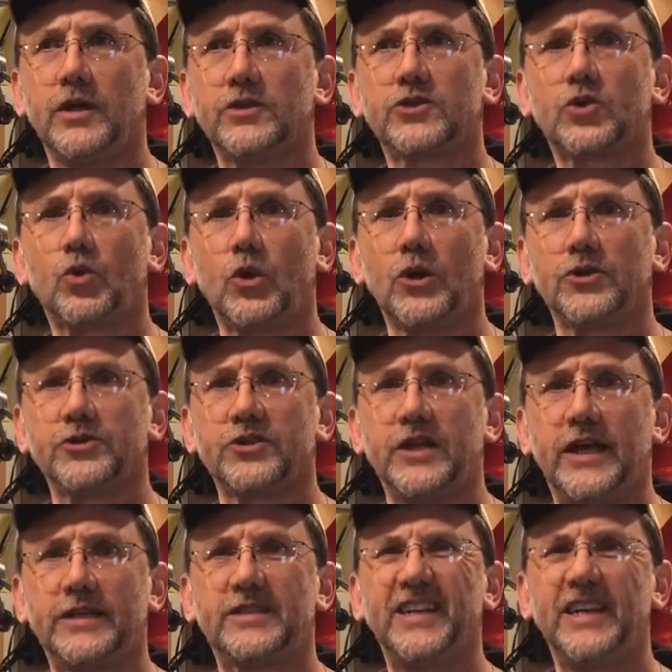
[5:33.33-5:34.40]
Squirrel's
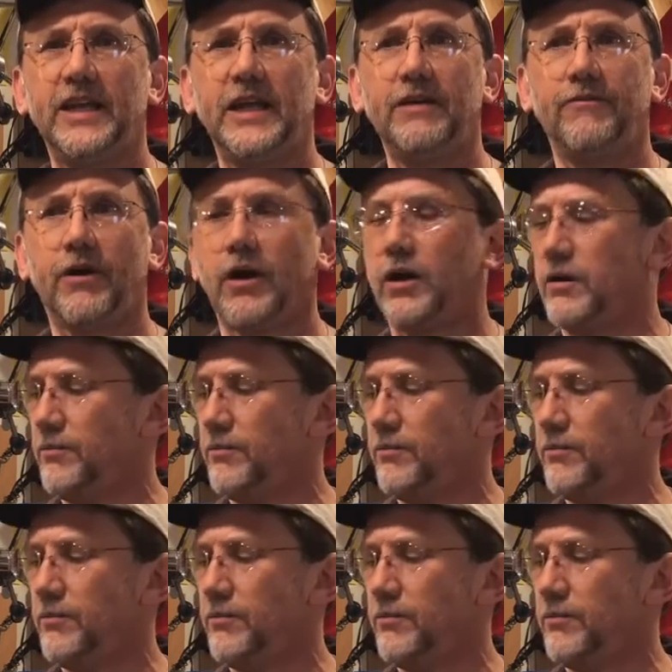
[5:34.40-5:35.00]
Nest in Evart,